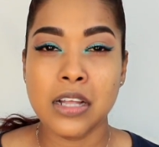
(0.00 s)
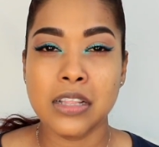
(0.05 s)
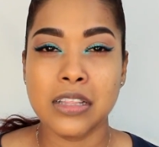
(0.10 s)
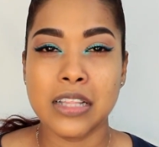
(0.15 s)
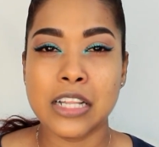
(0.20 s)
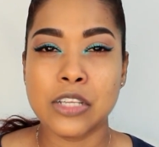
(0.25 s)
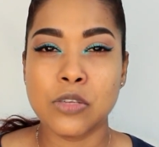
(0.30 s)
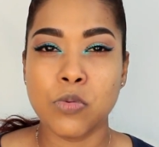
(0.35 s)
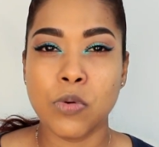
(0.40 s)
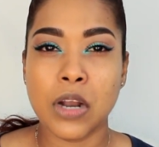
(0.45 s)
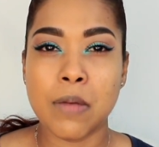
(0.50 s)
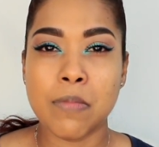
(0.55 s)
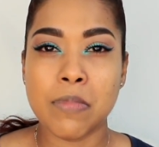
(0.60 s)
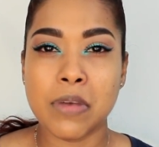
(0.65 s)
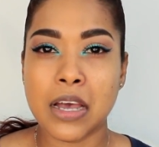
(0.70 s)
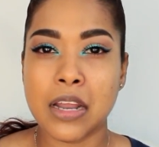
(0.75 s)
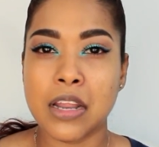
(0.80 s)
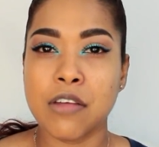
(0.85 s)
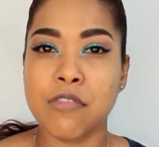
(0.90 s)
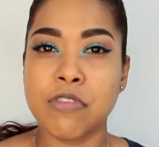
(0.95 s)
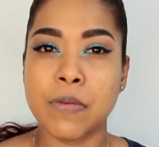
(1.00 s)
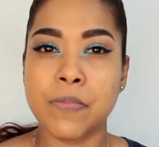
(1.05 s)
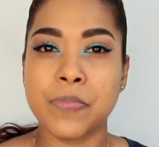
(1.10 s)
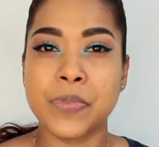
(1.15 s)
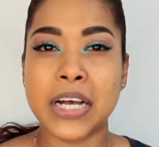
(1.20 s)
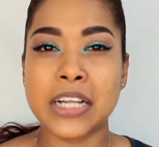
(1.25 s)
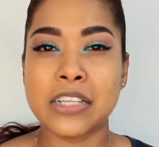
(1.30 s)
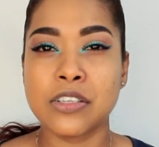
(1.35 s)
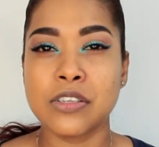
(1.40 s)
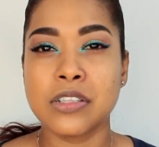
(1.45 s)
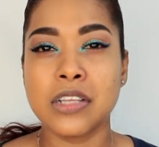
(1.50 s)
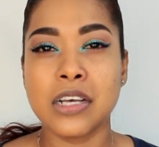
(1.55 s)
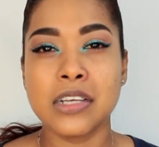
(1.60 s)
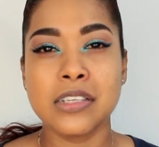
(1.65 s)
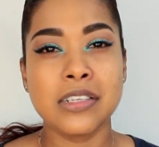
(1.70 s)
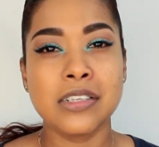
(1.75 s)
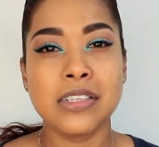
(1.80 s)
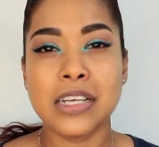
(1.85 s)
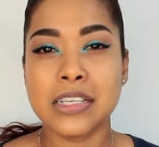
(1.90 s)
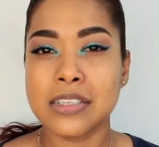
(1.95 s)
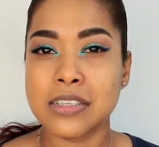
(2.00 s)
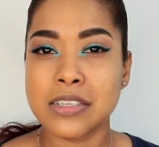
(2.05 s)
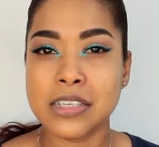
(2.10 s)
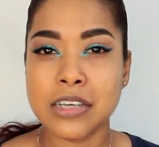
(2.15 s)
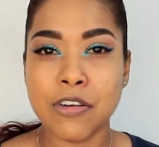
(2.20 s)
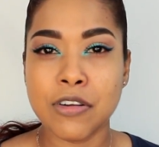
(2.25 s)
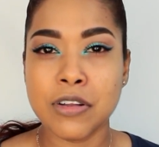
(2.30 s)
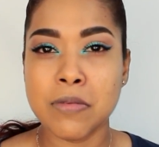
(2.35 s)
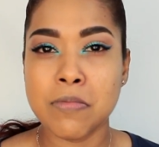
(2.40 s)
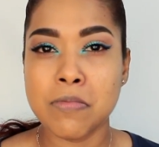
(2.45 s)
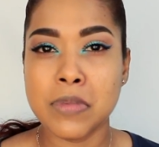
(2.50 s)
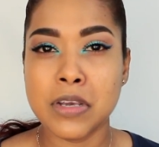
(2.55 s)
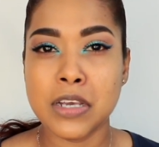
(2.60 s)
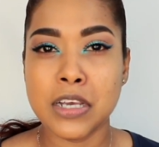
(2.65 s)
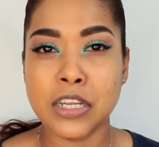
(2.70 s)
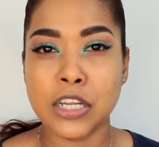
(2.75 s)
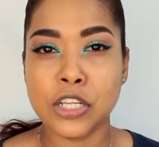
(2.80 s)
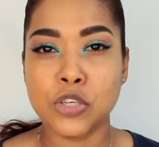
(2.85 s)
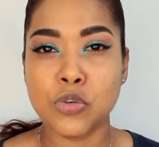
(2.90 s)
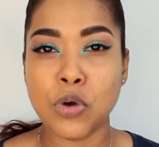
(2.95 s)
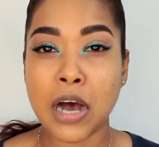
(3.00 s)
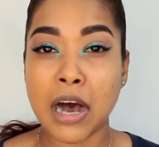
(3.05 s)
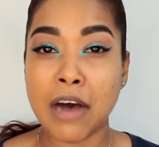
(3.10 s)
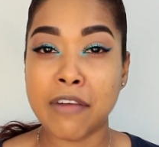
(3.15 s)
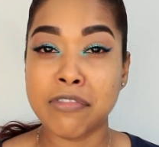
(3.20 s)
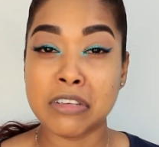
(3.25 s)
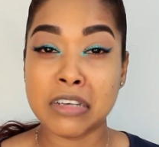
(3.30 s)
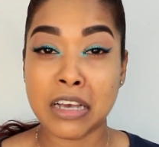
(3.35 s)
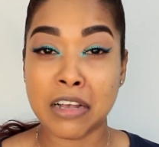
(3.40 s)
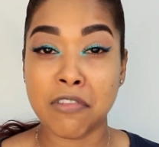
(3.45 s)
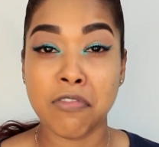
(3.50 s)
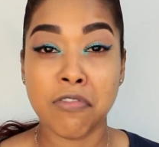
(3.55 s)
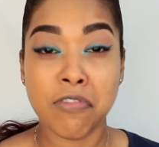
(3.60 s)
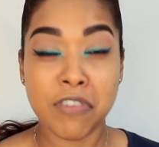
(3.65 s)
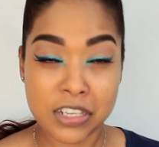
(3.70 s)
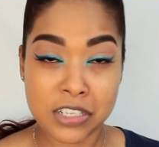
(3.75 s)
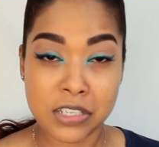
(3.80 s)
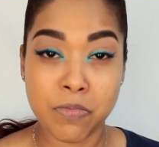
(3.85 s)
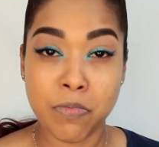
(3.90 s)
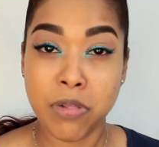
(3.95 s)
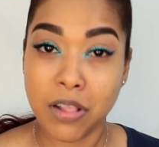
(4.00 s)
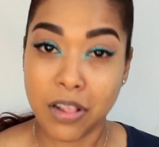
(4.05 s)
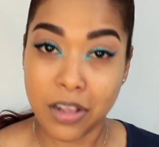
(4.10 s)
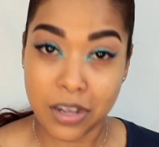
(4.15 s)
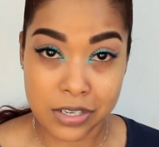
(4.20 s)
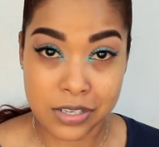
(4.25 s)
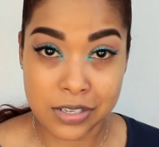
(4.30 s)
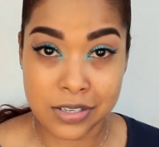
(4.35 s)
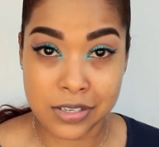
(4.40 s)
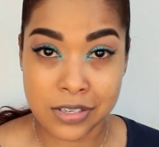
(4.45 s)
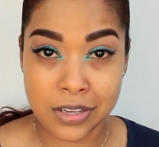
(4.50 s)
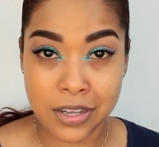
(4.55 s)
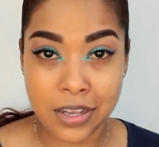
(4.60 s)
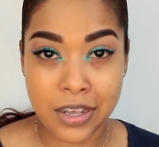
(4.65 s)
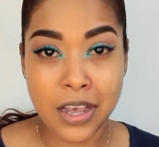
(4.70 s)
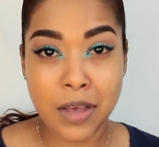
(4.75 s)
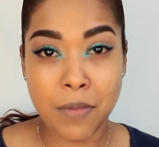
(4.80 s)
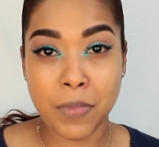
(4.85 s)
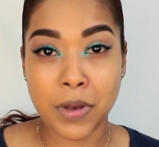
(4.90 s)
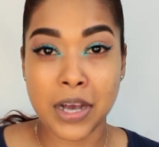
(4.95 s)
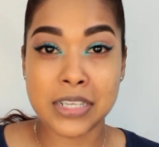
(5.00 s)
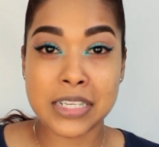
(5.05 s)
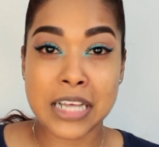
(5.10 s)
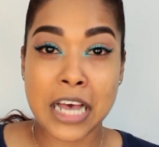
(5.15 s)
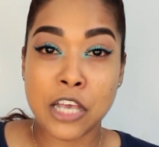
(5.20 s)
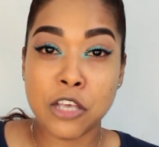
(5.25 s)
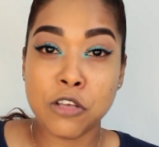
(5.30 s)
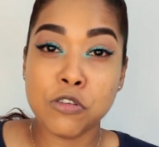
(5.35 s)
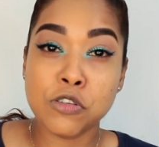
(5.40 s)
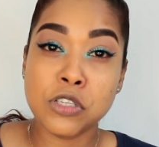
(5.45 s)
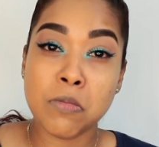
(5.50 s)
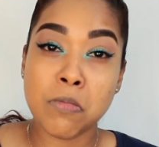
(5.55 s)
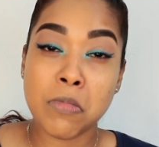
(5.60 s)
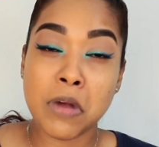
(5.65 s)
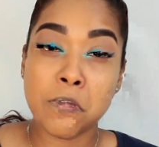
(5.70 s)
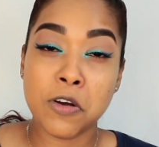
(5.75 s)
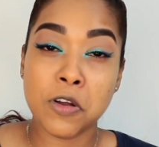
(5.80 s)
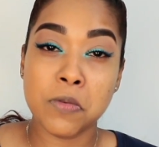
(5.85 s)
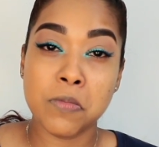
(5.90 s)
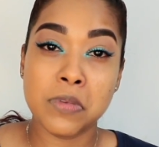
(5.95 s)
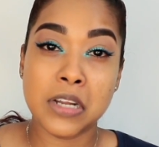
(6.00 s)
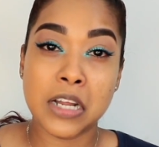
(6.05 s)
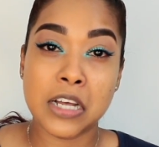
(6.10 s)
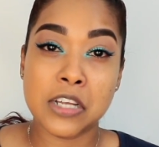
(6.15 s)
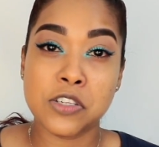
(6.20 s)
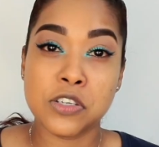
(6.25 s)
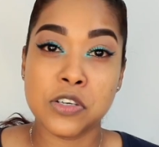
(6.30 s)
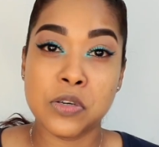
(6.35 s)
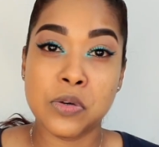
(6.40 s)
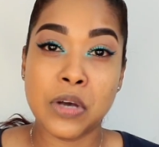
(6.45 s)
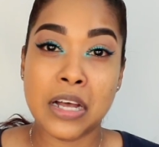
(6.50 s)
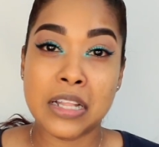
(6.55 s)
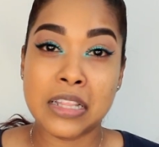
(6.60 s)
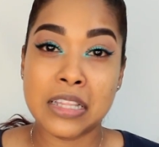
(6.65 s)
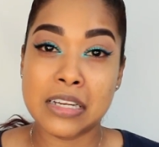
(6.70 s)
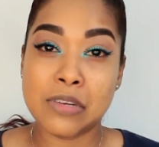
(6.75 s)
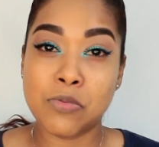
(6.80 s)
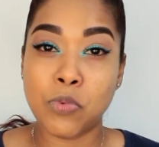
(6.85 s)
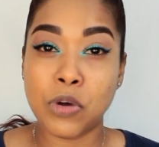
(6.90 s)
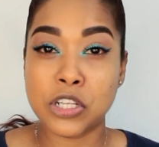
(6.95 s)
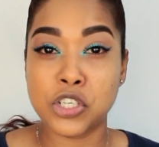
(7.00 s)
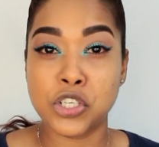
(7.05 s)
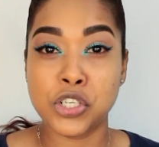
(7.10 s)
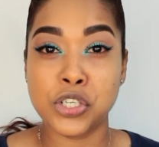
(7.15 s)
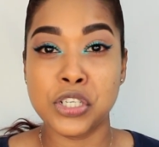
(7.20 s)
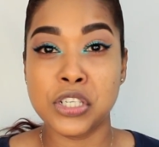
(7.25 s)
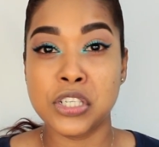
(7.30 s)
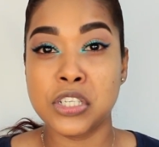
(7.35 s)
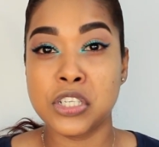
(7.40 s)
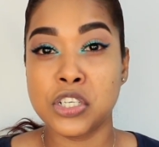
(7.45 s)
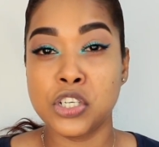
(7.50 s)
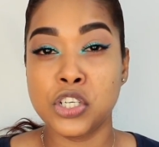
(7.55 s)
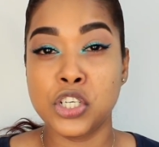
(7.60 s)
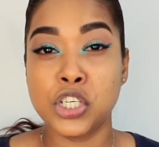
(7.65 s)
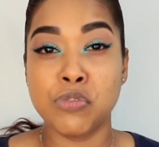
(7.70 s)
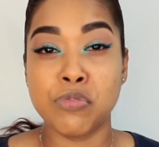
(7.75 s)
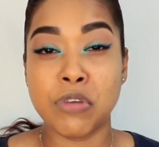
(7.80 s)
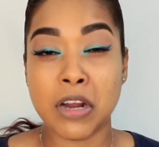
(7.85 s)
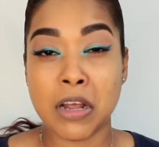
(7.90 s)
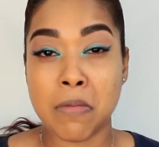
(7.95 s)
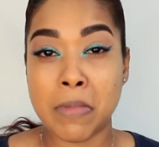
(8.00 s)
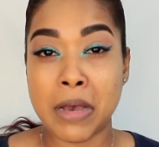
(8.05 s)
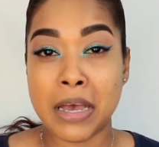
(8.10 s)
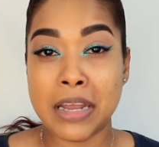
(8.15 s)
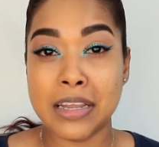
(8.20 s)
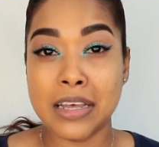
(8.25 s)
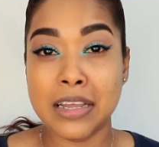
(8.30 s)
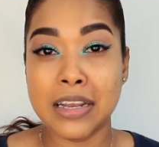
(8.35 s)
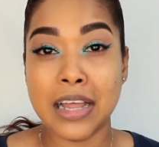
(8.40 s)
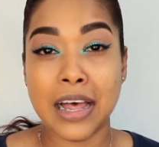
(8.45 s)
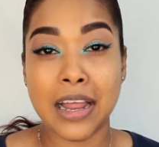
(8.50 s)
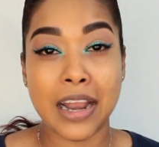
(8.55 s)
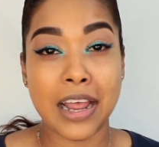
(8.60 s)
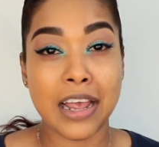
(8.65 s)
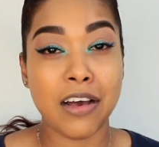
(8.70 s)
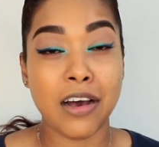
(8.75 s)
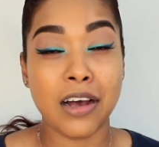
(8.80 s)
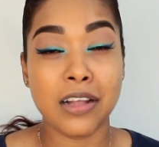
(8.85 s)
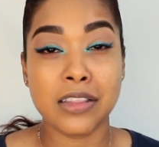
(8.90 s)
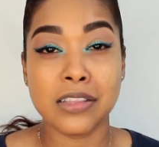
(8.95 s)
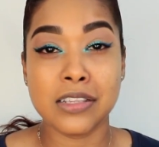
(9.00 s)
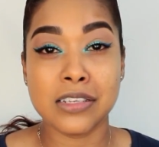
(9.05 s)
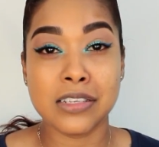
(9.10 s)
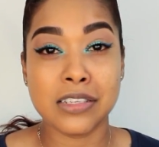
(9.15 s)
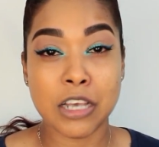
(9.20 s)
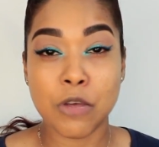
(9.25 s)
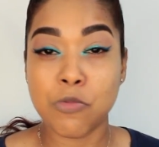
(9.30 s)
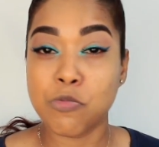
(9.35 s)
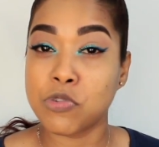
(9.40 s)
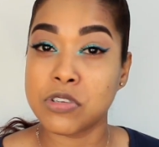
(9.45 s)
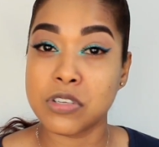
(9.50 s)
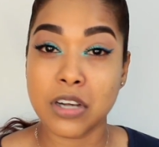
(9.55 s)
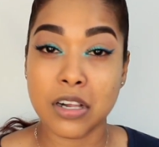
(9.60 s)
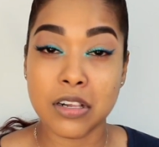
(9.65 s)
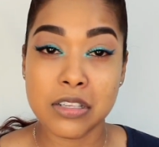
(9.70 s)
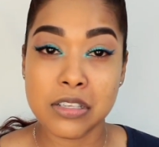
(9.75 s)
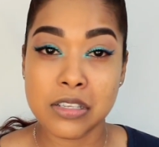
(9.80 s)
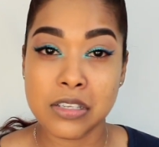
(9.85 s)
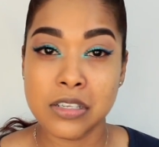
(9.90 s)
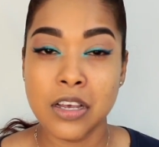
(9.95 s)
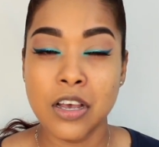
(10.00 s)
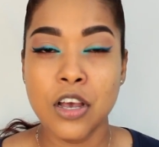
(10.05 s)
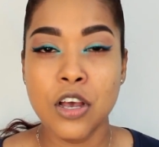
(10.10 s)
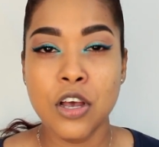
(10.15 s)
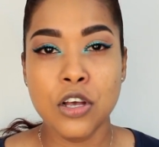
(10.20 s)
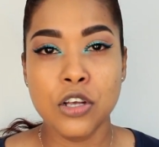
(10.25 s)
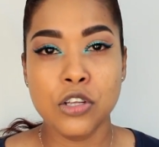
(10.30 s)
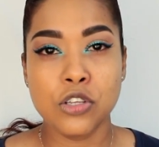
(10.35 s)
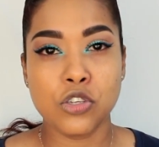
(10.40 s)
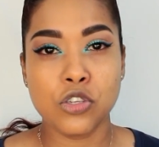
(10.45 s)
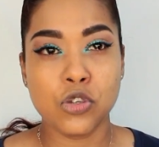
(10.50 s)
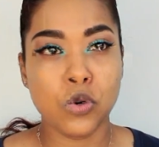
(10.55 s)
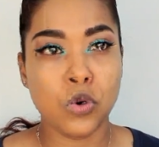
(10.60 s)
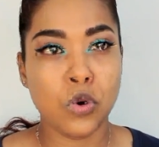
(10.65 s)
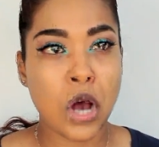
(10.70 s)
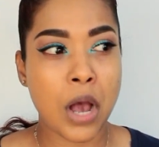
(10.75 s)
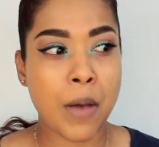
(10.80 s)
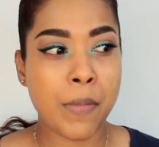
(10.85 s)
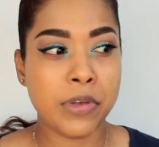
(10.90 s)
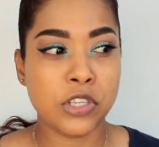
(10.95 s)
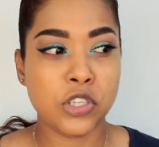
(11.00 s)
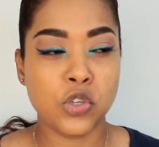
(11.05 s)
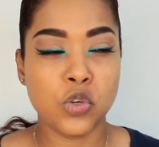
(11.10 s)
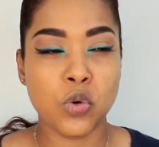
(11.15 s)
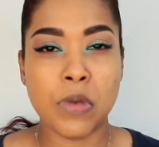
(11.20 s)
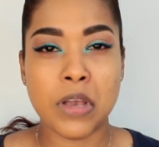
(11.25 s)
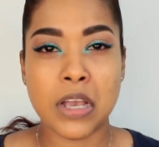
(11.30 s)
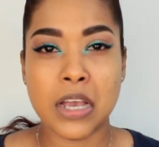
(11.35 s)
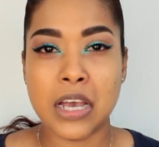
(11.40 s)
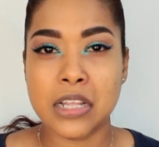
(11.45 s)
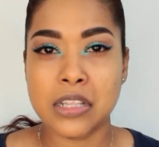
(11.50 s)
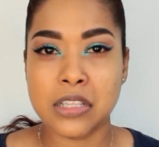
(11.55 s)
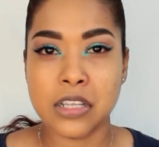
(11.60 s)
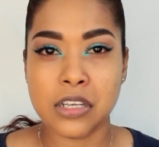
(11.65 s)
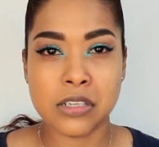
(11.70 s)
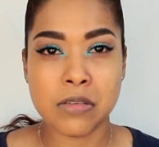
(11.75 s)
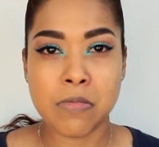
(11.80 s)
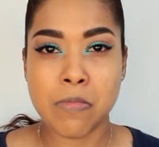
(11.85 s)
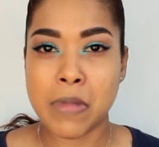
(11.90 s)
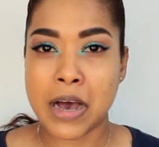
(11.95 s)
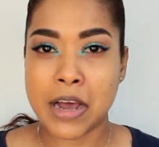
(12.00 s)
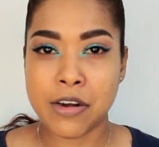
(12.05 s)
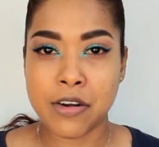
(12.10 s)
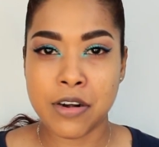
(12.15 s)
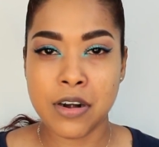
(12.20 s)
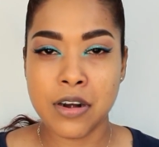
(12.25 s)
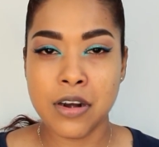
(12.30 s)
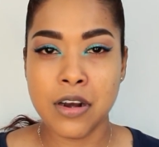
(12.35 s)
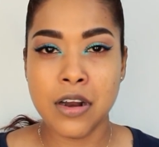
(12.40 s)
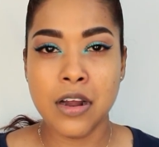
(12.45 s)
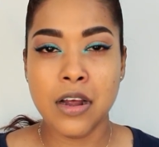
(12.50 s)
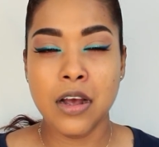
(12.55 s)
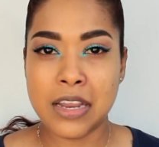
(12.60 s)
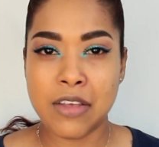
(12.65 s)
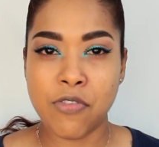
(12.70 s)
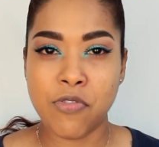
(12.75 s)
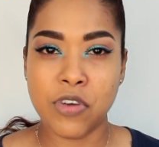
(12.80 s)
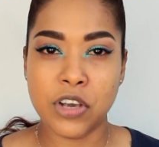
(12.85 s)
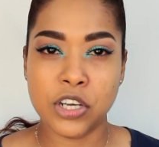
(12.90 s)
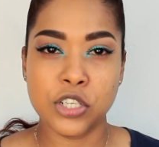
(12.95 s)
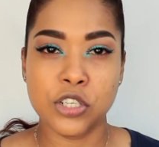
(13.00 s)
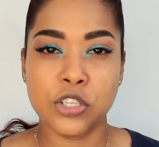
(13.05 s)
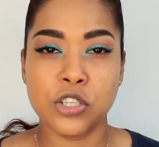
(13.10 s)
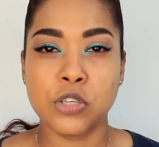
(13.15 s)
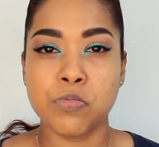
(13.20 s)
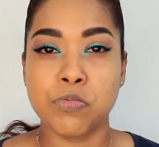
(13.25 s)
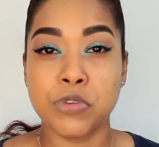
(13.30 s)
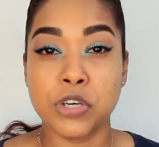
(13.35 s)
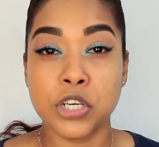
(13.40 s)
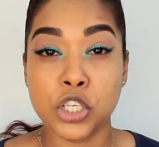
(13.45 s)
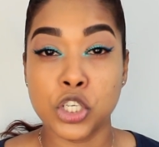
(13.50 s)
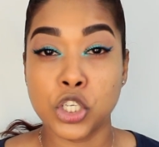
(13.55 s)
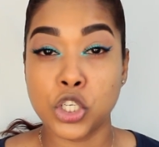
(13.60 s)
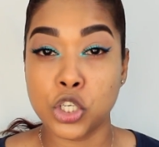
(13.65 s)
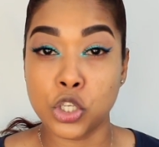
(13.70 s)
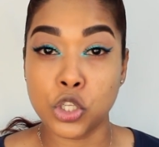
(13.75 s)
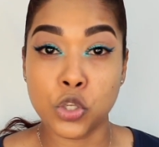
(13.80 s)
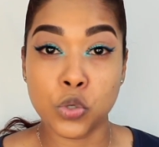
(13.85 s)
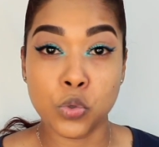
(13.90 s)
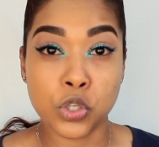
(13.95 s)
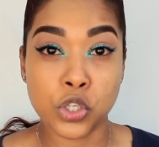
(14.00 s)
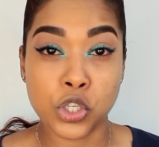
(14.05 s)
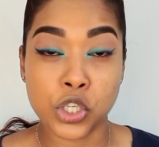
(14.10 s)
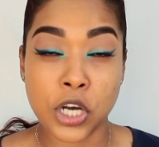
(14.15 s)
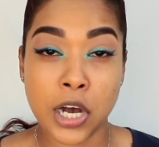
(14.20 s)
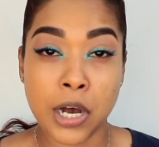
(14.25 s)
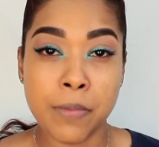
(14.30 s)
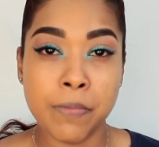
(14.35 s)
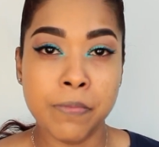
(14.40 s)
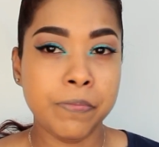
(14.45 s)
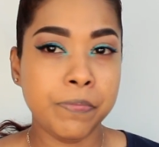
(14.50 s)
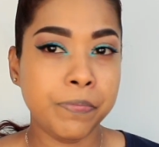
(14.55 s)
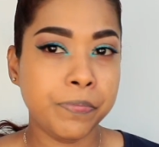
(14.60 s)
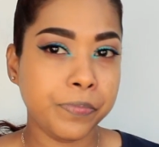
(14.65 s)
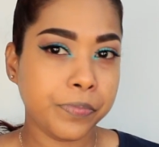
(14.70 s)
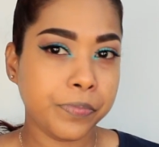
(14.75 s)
That's what I'm getting from that. So it doesn't necessarily mean that you have to get Fix Plus, because I used the Mario Badescu and did what she recommended, and I got the same results. So I'm assuming it doesn't matter. Any facial spray should do the job,